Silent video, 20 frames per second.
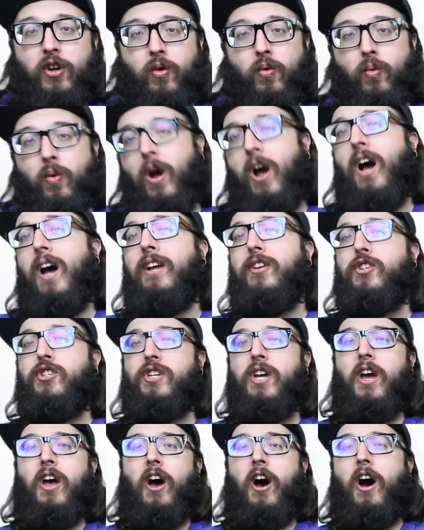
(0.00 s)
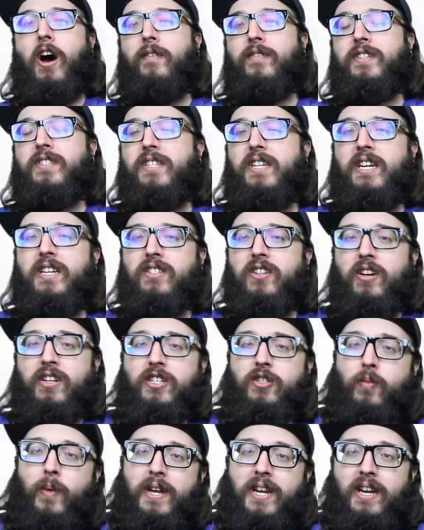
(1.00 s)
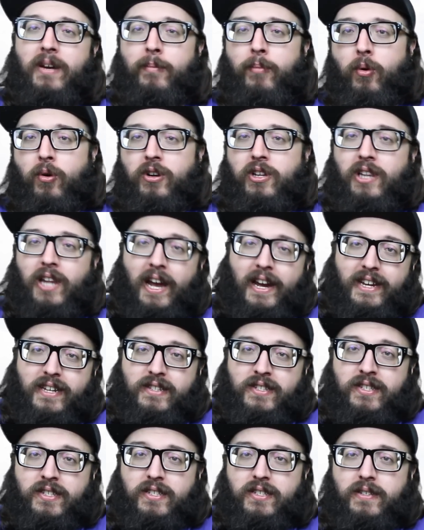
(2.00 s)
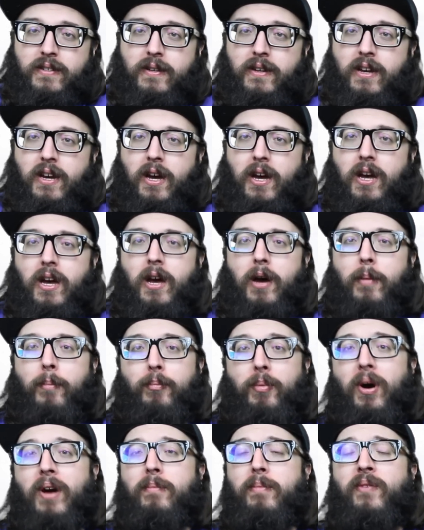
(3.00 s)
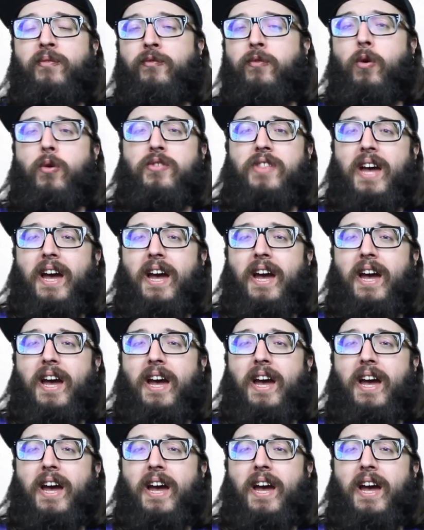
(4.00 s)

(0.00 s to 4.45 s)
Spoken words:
Garage. Obviously, he's on his way to Import Alliance. But before